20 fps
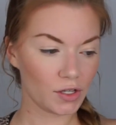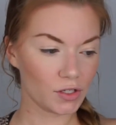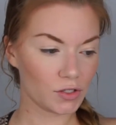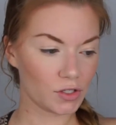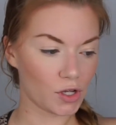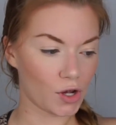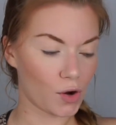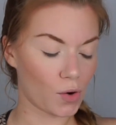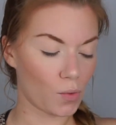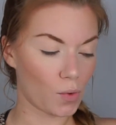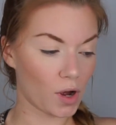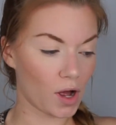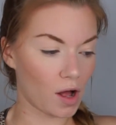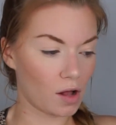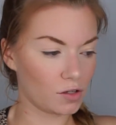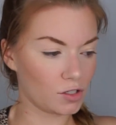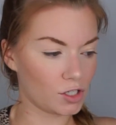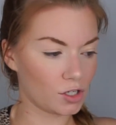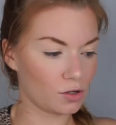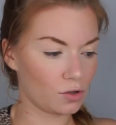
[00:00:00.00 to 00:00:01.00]
So what
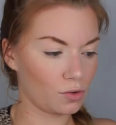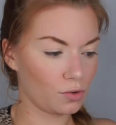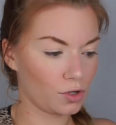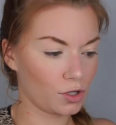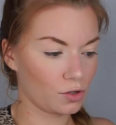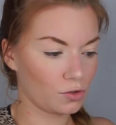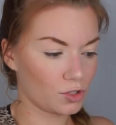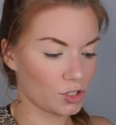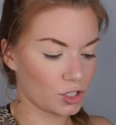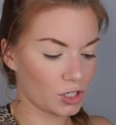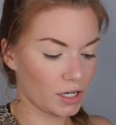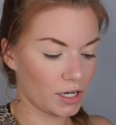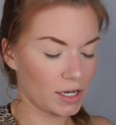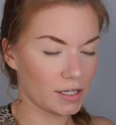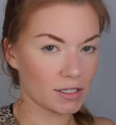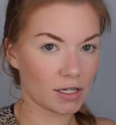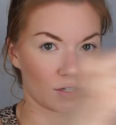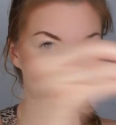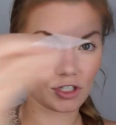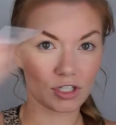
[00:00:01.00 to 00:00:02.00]
I'll do usually
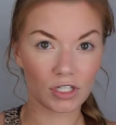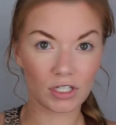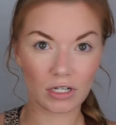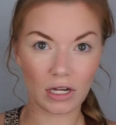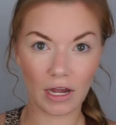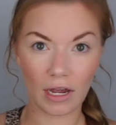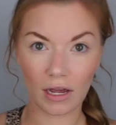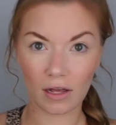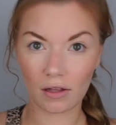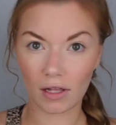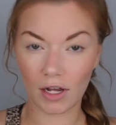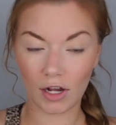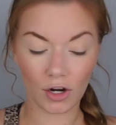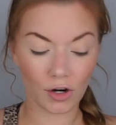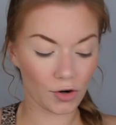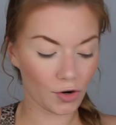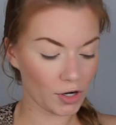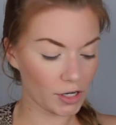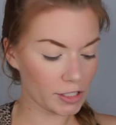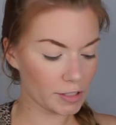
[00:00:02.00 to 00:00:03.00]
is I'll just take like
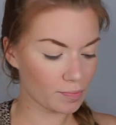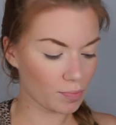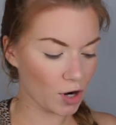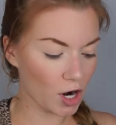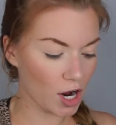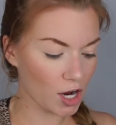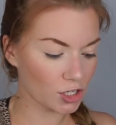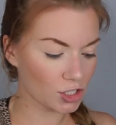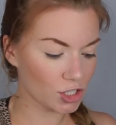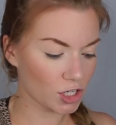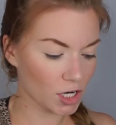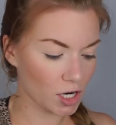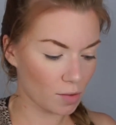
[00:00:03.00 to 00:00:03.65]
a crease brush